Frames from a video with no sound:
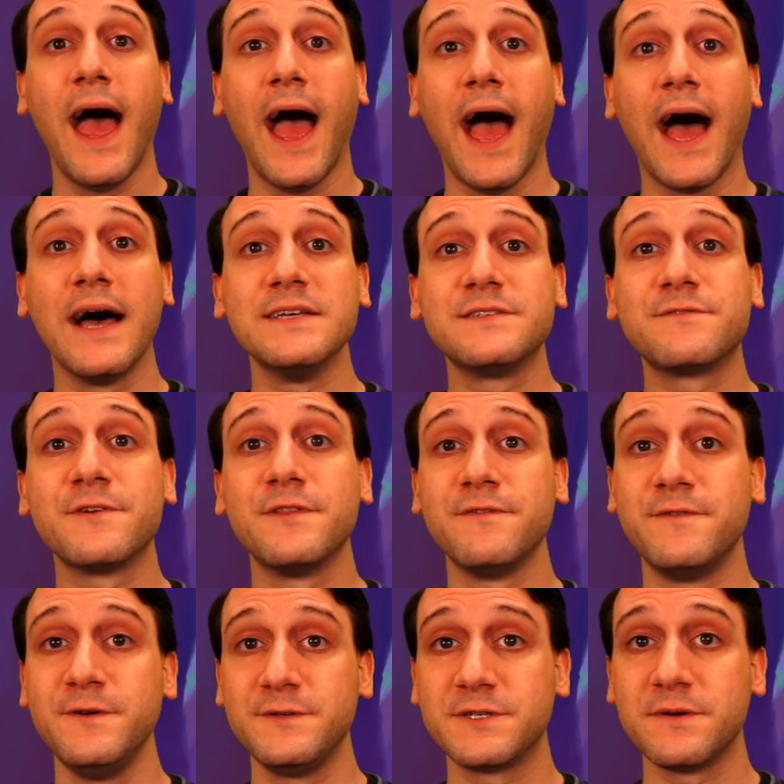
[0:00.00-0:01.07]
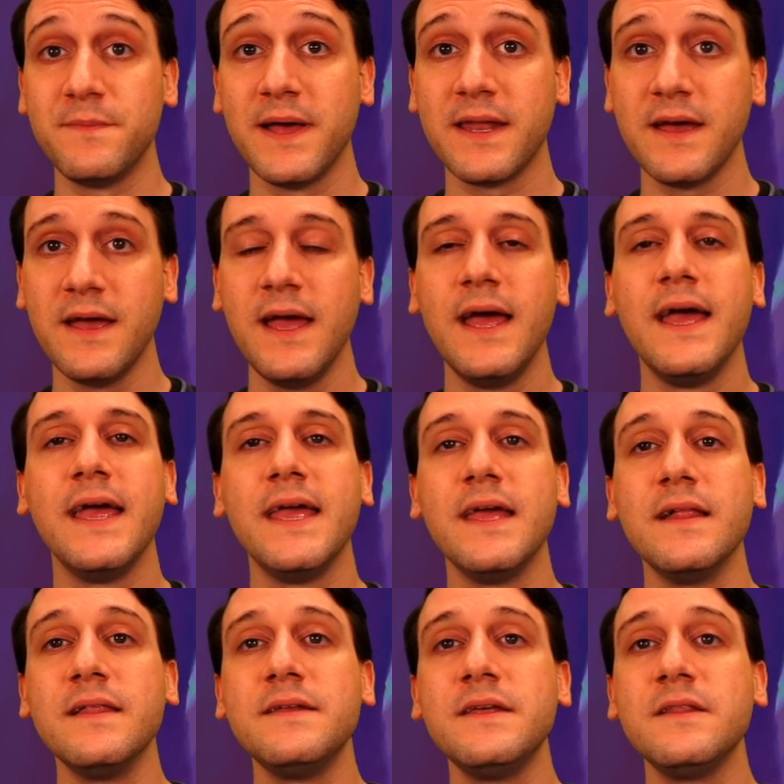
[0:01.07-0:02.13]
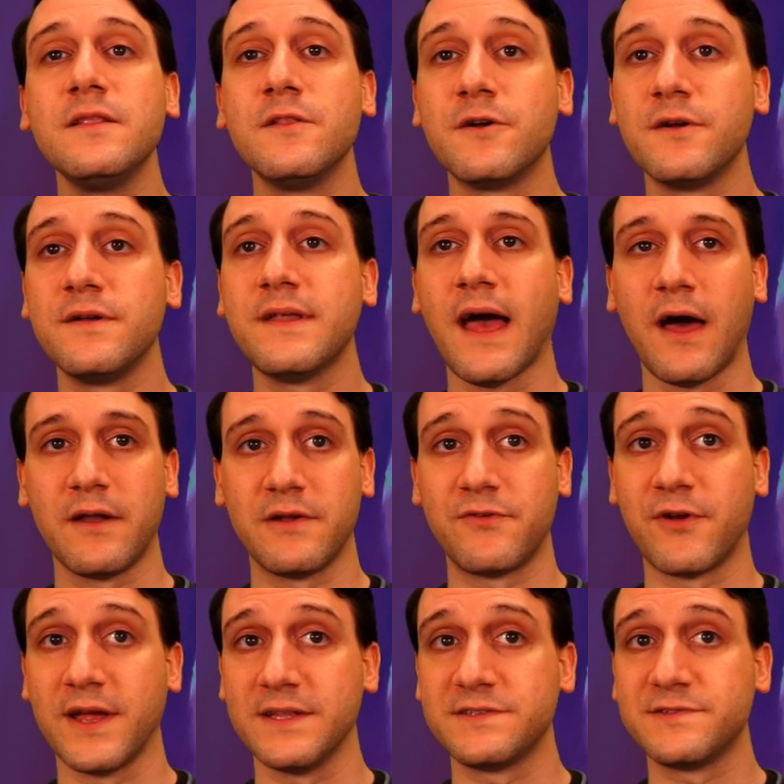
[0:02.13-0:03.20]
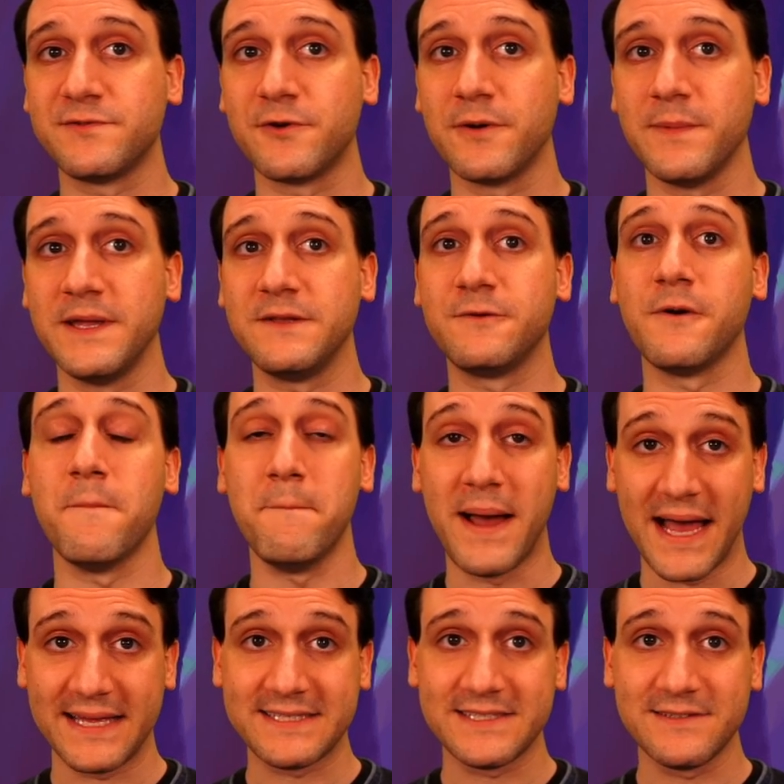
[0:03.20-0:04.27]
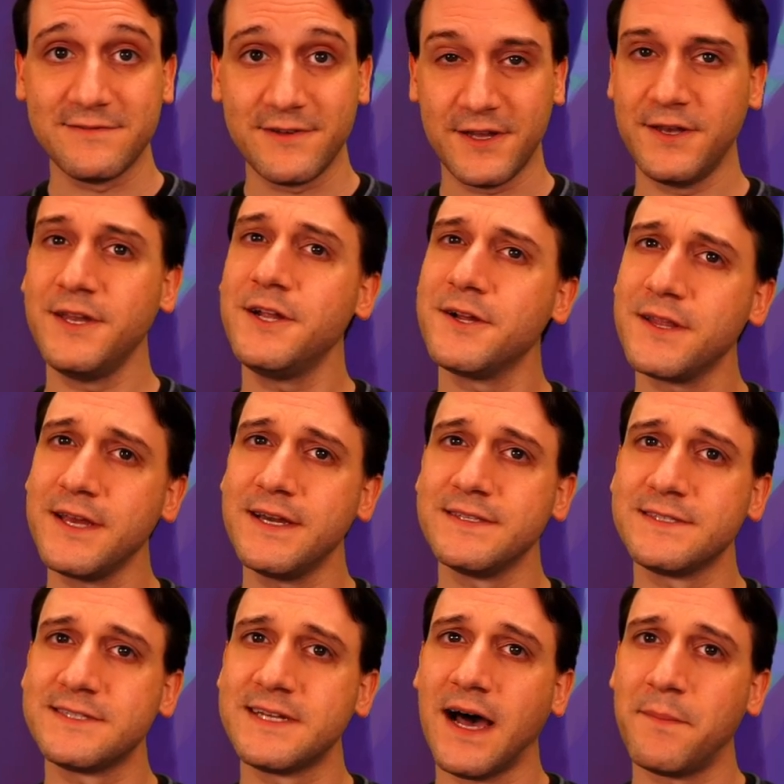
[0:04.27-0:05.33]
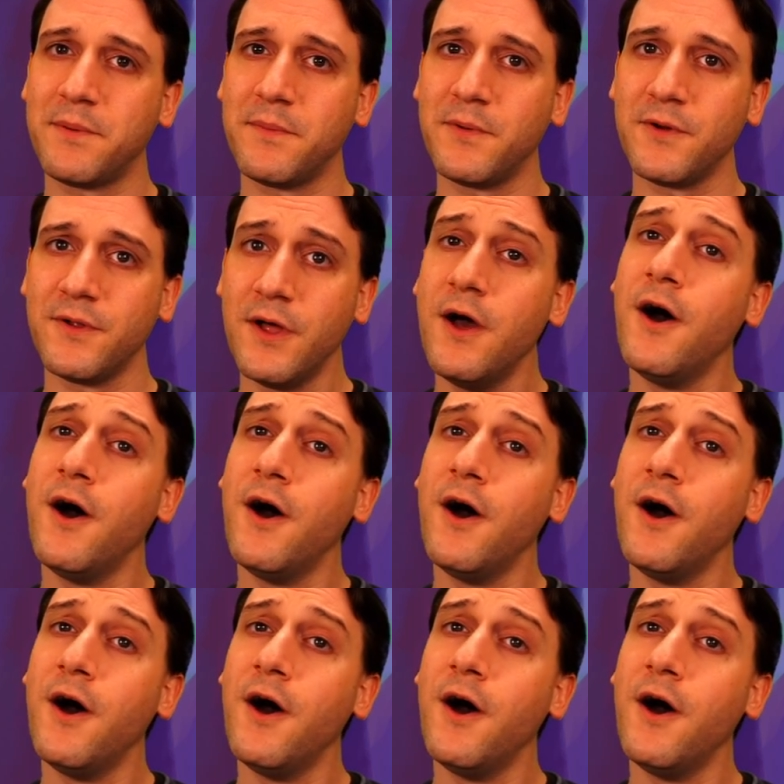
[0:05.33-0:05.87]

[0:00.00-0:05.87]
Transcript: As for the future meta, Illidan learned how to transform into a massive, nearly unstoppable,